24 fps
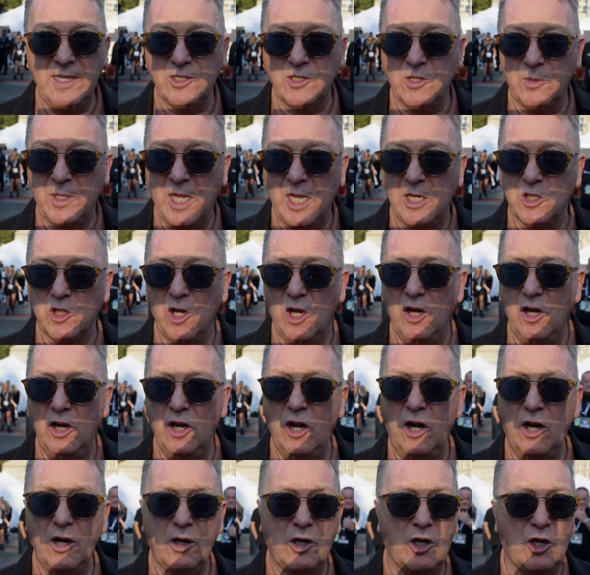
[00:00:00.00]
There's a
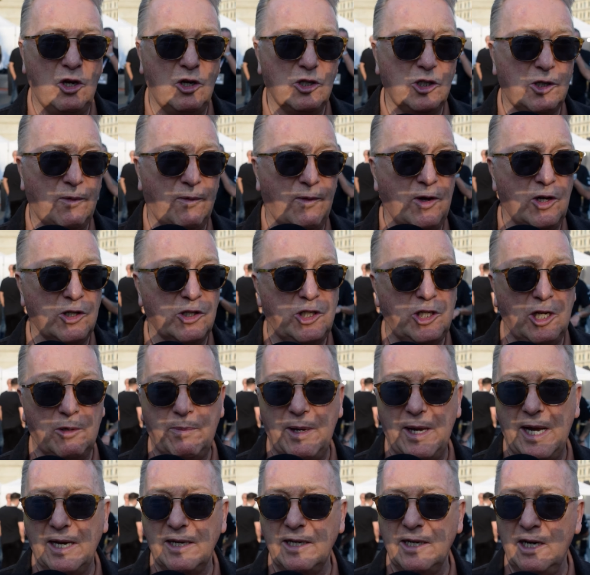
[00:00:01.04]
lot of controversy controversy
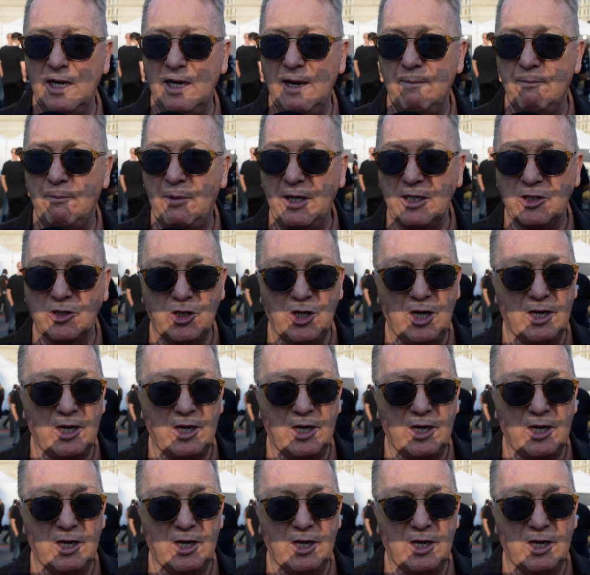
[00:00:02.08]
about the Olympics,